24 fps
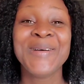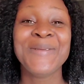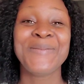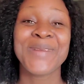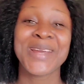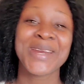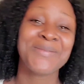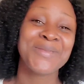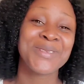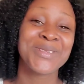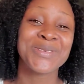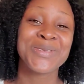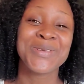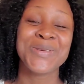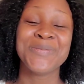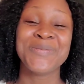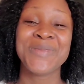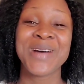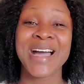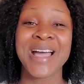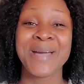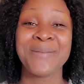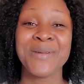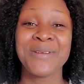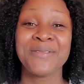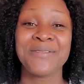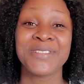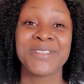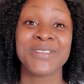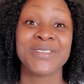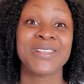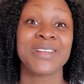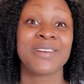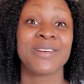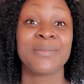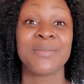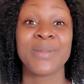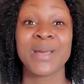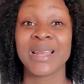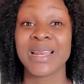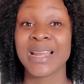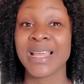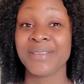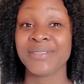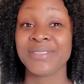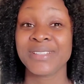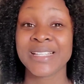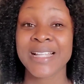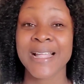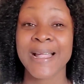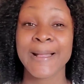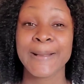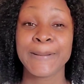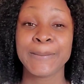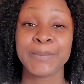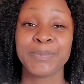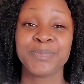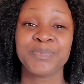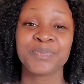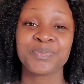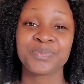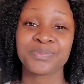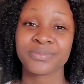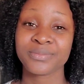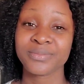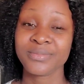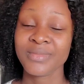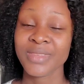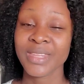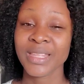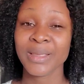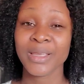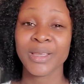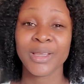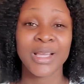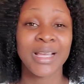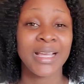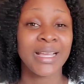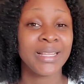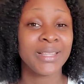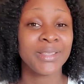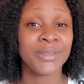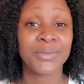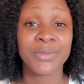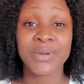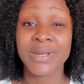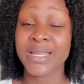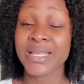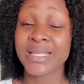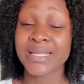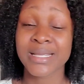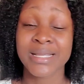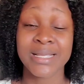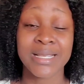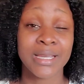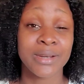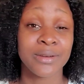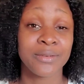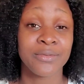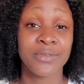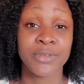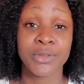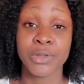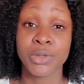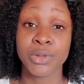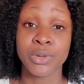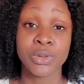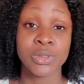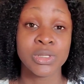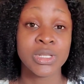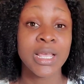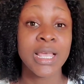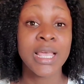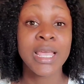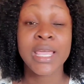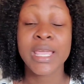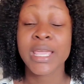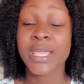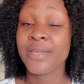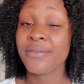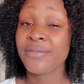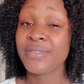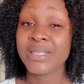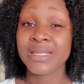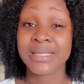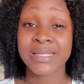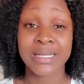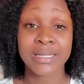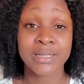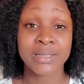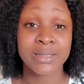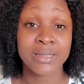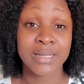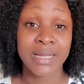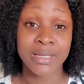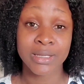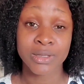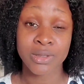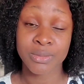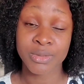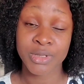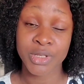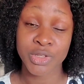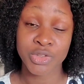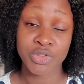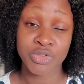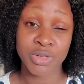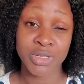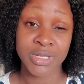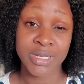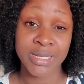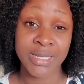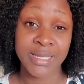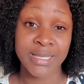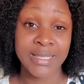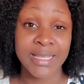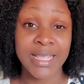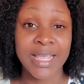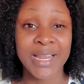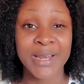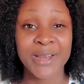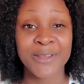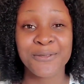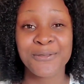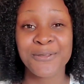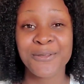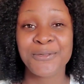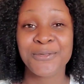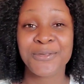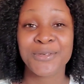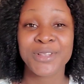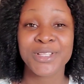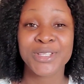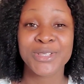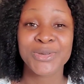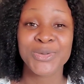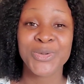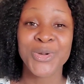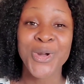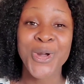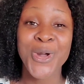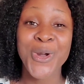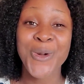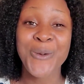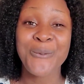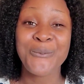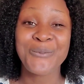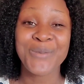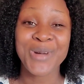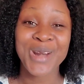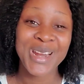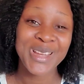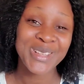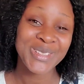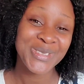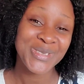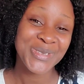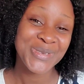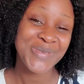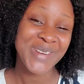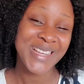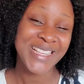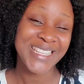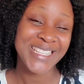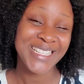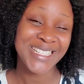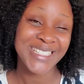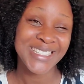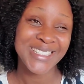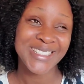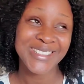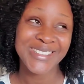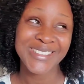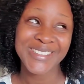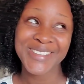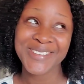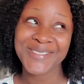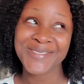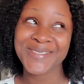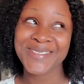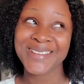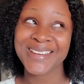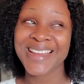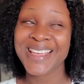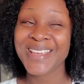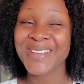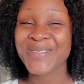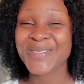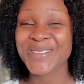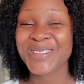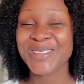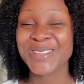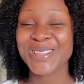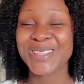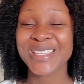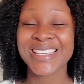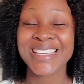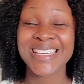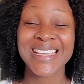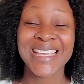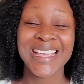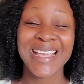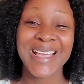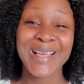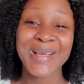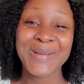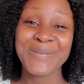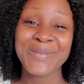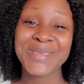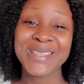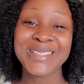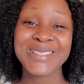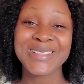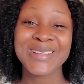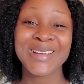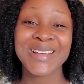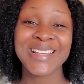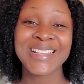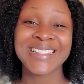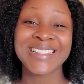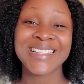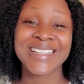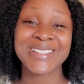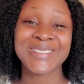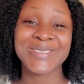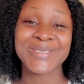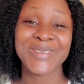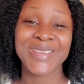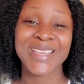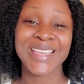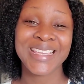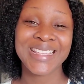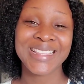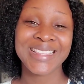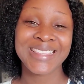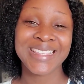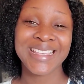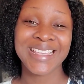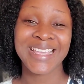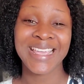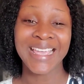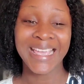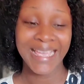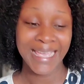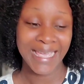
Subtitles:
My name is Ugonma. I make videos around my lifestyle and real estate kind of videos. If this sounds like something you're interested in, then feel free to browse through my channel. If you like what you see, please don't hesitate to hit the